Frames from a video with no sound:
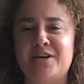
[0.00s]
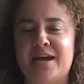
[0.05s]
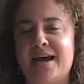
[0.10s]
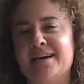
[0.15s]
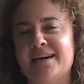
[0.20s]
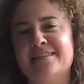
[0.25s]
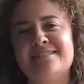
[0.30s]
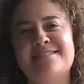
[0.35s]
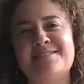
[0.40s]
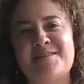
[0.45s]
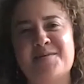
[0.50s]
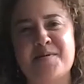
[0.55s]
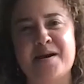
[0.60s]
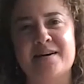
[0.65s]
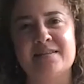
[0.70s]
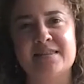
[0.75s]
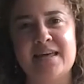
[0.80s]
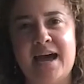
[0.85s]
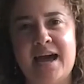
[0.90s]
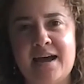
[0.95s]
jazzed
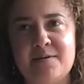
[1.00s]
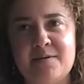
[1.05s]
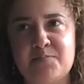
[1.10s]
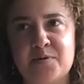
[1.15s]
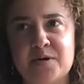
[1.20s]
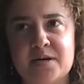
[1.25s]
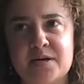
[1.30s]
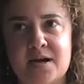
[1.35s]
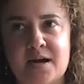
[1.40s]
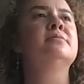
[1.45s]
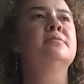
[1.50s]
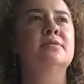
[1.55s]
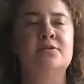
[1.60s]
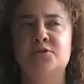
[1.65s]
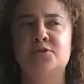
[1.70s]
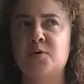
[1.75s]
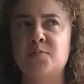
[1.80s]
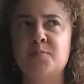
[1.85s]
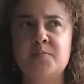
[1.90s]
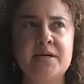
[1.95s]
about that.
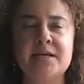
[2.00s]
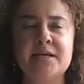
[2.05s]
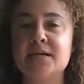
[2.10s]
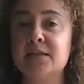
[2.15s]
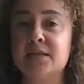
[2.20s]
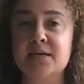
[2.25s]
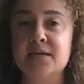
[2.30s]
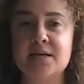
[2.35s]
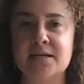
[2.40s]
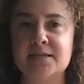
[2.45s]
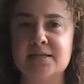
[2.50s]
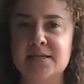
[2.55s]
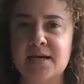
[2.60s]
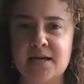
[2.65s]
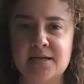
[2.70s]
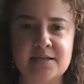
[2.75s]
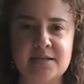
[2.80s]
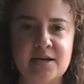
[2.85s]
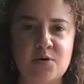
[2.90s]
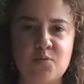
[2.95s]
So immediately
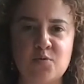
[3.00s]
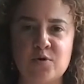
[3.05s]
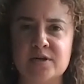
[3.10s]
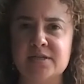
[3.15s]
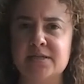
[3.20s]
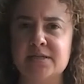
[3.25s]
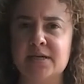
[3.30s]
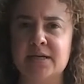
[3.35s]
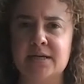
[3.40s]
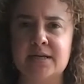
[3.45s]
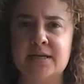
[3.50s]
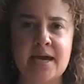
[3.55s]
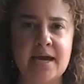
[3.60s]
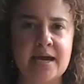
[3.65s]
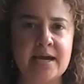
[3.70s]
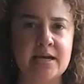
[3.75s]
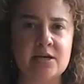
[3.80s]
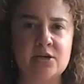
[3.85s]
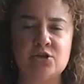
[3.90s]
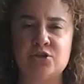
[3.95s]
Asante was
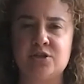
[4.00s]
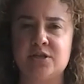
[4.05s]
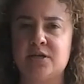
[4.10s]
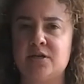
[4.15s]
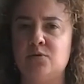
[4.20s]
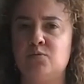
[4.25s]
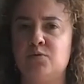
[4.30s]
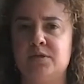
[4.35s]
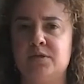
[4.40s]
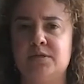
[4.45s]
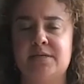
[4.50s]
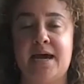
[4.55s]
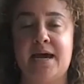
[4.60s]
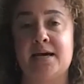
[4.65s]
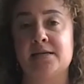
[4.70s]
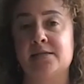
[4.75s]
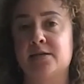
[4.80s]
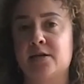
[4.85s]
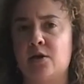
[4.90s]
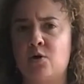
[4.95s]
engaged. He was
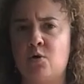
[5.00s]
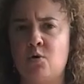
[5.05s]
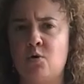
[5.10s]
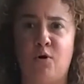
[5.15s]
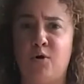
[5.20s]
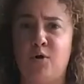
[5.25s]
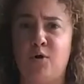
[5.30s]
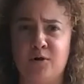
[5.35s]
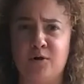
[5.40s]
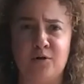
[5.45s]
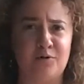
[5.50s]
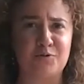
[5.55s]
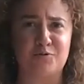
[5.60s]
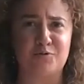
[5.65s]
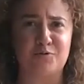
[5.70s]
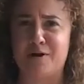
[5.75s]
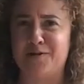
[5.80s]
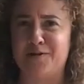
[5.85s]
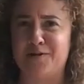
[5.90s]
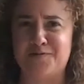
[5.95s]
asking all the
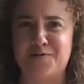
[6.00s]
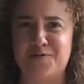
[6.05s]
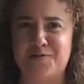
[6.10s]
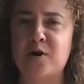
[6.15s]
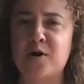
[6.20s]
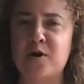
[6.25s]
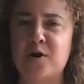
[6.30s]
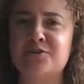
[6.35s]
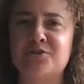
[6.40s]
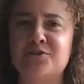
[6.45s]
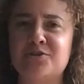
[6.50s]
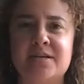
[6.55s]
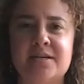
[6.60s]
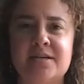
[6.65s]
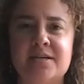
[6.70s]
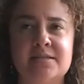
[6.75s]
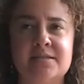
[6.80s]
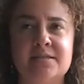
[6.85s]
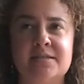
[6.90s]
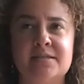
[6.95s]
relevant
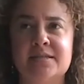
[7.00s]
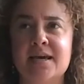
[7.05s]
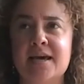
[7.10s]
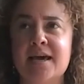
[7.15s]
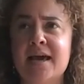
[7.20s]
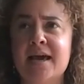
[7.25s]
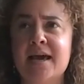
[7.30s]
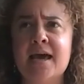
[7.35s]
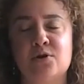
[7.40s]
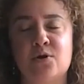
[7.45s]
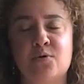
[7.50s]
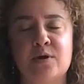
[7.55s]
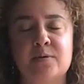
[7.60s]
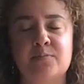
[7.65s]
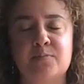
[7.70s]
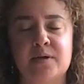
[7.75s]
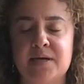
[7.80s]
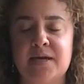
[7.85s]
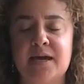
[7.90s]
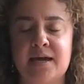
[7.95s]
questions. So
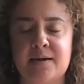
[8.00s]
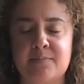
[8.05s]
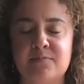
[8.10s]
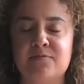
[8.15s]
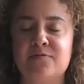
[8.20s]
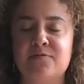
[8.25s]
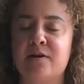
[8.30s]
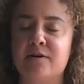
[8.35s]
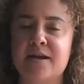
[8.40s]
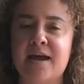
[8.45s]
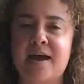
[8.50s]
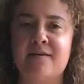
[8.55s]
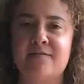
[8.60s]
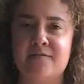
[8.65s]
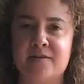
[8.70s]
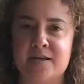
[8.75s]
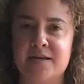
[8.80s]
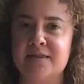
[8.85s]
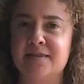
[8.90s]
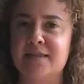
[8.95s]
it became very
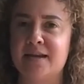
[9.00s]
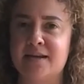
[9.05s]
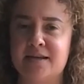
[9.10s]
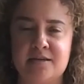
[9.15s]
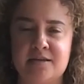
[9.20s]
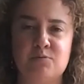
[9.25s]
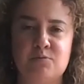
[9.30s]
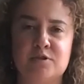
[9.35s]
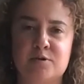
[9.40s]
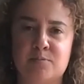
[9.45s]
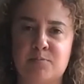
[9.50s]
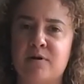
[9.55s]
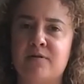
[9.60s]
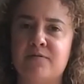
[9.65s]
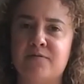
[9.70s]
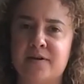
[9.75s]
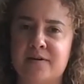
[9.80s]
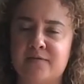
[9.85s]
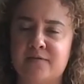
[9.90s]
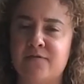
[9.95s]
evident that he was a
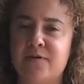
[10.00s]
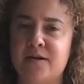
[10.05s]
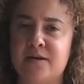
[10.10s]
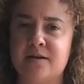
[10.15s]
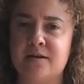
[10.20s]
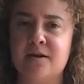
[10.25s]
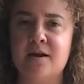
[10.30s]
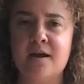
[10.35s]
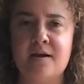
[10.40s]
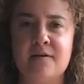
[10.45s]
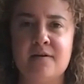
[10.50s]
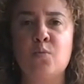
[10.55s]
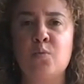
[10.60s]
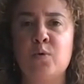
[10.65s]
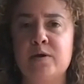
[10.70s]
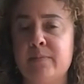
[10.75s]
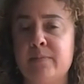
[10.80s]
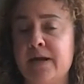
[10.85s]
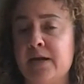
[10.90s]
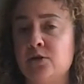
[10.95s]
perfect fit.
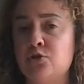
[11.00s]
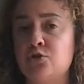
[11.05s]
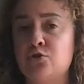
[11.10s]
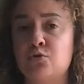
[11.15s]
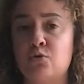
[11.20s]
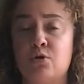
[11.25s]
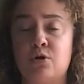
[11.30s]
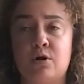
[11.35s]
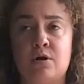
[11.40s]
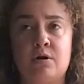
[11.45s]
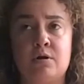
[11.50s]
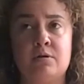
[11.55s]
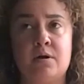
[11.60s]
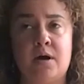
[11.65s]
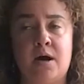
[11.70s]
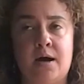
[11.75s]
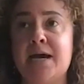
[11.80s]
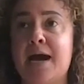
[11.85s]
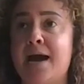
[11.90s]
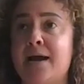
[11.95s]
We made sure
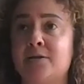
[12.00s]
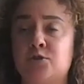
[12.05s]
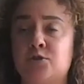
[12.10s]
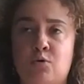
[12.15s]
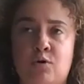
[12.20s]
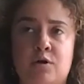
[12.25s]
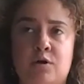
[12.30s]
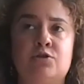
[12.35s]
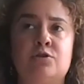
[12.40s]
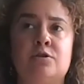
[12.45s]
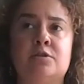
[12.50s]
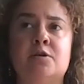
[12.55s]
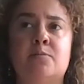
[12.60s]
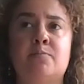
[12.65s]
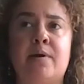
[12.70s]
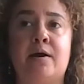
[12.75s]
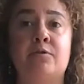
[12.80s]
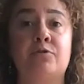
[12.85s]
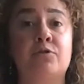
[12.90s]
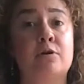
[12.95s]
to ask questions
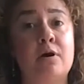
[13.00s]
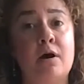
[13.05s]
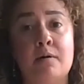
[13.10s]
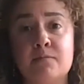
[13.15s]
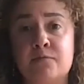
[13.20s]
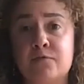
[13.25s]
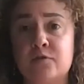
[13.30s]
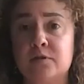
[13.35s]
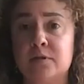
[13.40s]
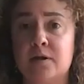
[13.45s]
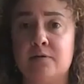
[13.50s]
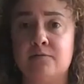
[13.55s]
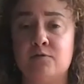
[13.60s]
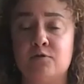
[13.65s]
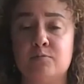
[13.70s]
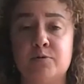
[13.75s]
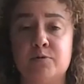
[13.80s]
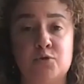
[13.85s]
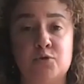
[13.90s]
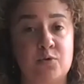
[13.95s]
about the comfort
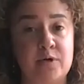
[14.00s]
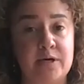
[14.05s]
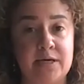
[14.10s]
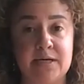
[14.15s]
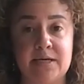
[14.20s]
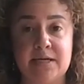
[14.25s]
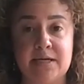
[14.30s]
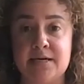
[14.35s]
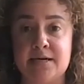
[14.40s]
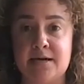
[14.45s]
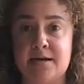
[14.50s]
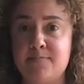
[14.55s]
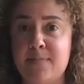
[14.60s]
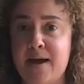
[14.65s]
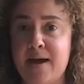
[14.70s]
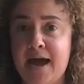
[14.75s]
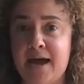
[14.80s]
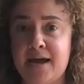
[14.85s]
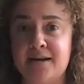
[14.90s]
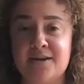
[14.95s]
level between he and
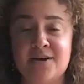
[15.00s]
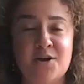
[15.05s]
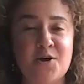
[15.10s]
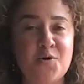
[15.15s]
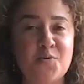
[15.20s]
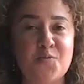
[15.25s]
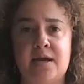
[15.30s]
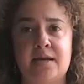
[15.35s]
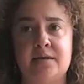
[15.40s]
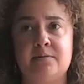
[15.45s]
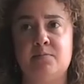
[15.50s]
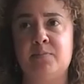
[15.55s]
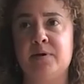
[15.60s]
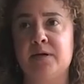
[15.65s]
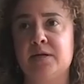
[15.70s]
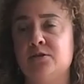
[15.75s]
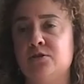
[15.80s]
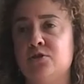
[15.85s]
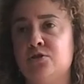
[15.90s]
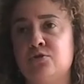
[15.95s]
Matt. They've
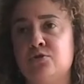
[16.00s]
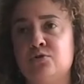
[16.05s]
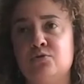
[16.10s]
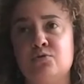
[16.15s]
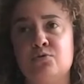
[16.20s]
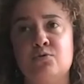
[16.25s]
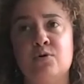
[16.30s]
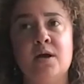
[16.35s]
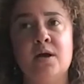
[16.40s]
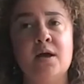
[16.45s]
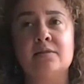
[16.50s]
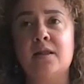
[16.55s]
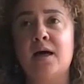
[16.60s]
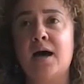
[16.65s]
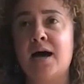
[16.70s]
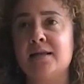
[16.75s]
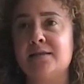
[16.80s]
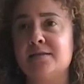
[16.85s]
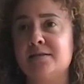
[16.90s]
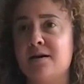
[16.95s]
been to
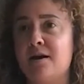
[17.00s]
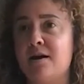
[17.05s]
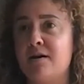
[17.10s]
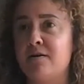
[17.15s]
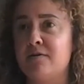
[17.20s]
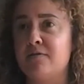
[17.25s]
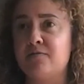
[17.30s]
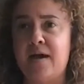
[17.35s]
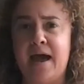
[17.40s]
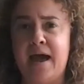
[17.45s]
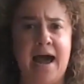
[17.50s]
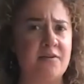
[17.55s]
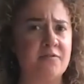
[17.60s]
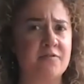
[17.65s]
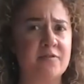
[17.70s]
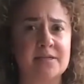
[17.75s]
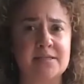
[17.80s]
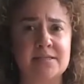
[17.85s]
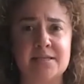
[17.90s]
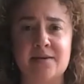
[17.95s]
lots of
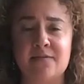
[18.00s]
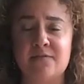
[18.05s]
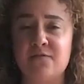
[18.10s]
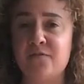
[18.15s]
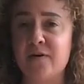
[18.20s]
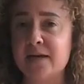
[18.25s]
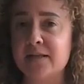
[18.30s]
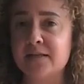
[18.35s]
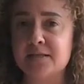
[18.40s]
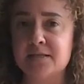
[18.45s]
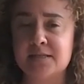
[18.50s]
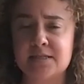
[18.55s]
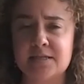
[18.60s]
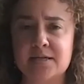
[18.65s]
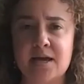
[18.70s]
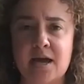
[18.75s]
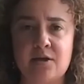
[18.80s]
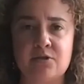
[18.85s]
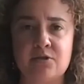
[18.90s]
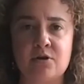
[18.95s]
advocacy events
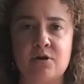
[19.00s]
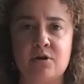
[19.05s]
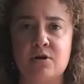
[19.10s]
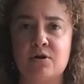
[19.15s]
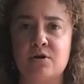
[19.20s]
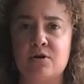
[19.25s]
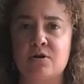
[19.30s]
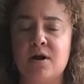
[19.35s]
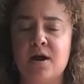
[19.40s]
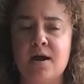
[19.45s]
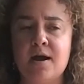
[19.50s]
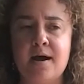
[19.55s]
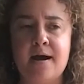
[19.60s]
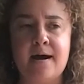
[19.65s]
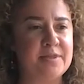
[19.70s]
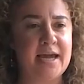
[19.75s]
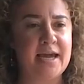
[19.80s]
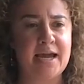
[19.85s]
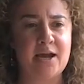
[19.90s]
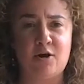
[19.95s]
together.
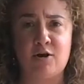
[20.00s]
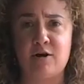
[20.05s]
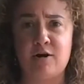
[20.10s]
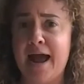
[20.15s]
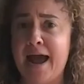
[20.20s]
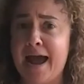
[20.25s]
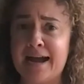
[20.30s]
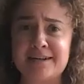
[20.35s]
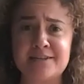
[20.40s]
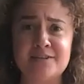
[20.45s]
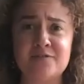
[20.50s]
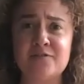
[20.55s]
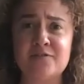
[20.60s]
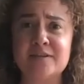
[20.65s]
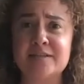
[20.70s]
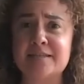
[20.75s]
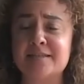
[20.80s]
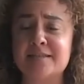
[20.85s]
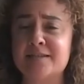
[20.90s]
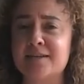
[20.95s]
They are
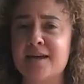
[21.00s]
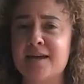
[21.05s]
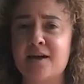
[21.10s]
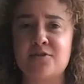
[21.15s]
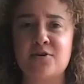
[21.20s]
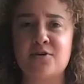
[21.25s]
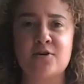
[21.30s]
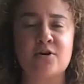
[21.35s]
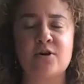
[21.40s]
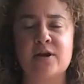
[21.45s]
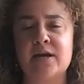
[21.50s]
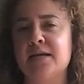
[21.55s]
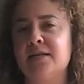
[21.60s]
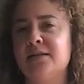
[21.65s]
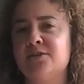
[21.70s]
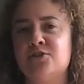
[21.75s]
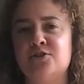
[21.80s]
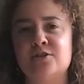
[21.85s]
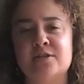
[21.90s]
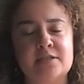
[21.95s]
activists together.
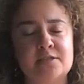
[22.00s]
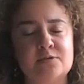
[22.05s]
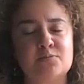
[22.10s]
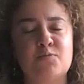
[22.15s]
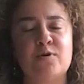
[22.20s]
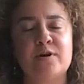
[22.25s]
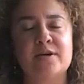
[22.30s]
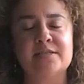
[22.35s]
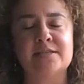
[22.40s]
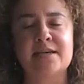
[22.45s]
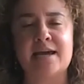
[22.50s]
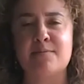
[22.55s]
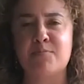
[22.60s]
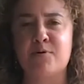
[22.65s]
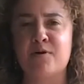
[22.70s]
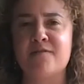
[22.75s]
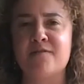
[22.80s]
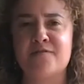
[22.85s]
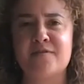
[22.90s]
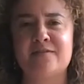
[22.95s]
It just was a
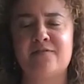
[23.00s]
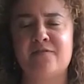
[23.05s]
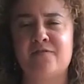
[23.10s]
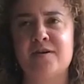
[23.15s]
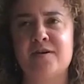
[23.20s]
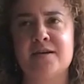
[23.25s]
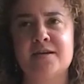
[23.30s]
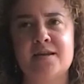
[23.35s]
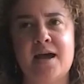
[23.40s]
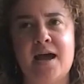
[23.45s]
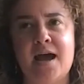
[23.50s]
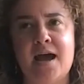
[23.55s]
perfect fit.